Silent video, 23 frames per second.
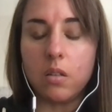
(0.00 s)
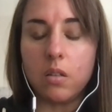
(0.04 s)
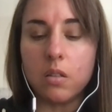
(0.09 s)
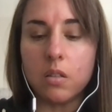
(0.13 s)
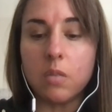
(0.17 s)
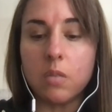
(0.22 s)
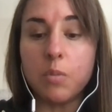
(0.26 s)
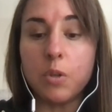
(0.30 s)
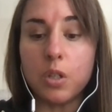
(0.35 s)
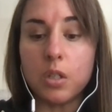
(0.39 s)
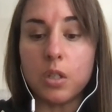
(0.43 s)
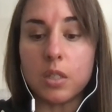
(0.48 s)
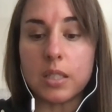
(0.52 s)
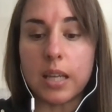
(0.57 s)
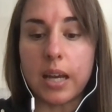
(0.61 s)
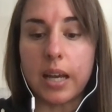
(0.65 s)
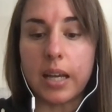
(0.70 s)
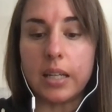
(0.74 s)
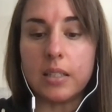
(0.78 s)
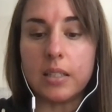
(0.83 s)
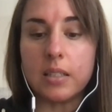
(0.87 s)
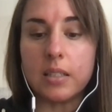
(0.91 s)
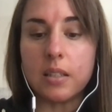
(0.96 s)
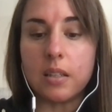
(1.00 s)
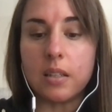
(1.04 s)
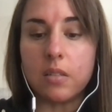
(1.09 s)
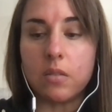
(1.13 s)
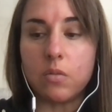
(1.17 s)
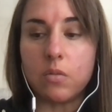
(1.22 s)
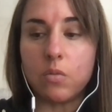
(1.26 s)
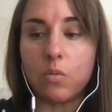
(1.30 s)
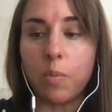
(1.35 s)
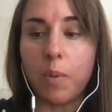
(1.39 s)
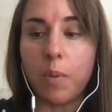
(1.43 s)
computer science
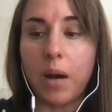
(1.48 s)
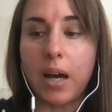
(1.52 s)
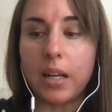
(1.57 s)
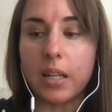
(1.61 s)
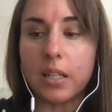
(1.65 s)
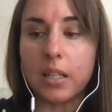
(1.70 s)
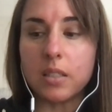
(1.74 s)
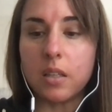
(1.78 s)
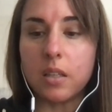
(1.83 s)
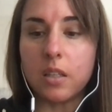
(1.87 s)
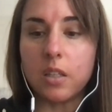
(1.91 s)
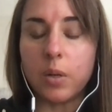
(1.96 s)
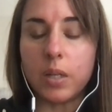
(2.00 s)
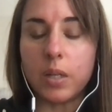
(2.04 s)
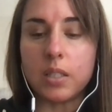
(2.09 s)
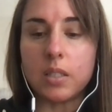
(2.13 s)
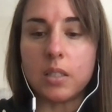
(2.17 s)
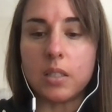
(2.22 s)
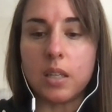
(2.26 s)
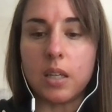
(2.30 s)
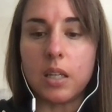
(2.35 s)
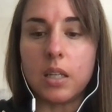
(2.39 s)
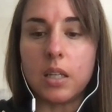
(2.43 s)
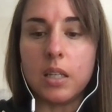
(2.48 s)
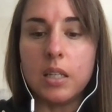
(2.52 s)
and robotics at USC,